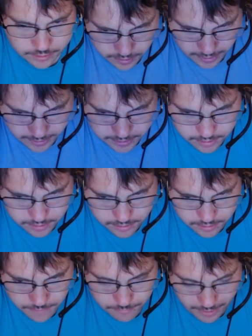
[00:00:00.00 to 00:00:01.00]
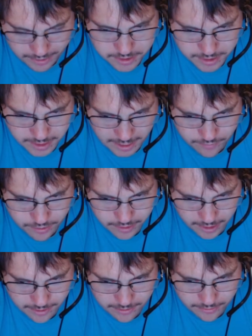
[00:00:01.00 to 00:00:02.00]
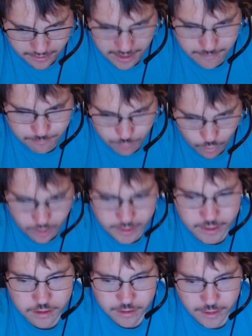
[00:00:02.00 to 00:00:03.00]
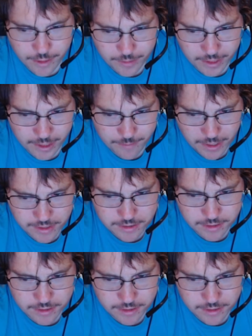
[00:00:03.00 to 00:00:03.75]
it's basically after that point, it became an